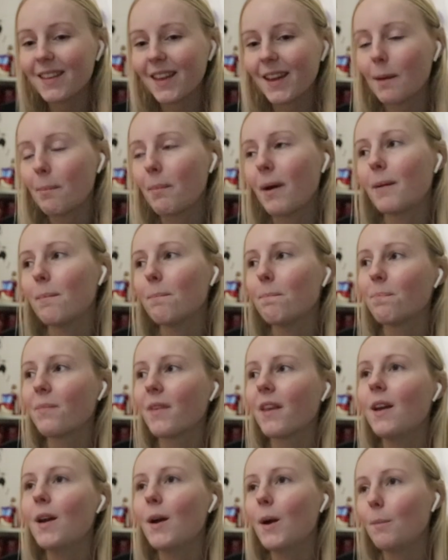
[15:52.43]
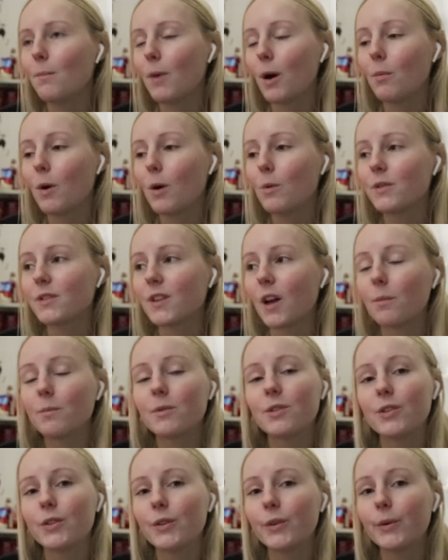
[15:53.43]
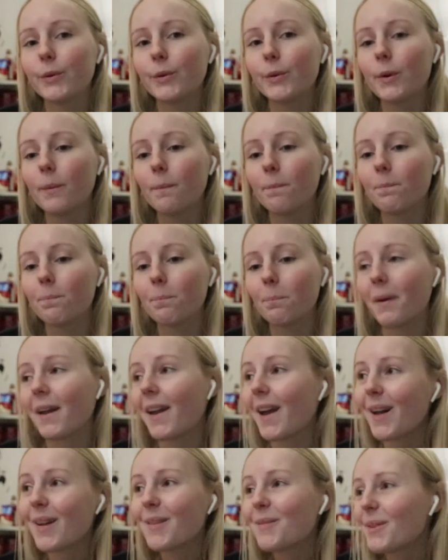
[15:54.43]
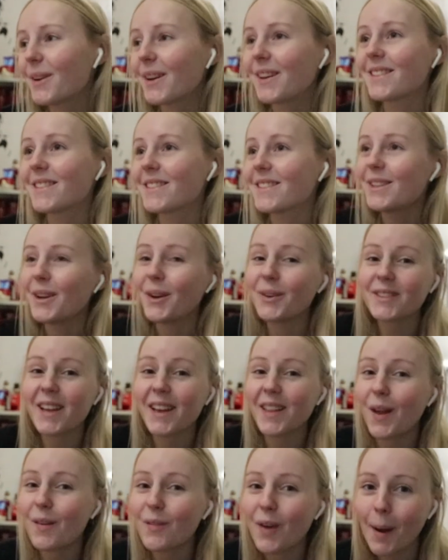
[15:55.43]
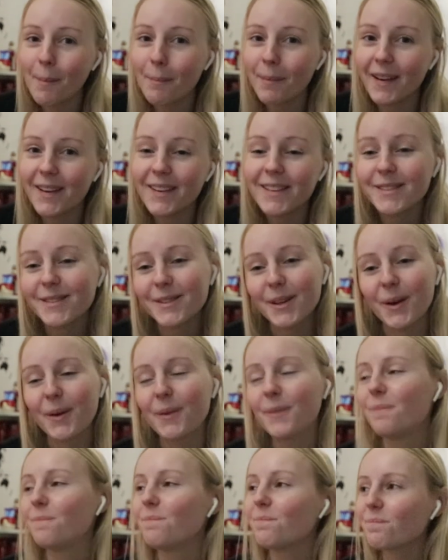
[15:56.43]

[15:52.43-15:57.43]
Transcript: Like, but mom always comes to my help because she knows I love wrapping. So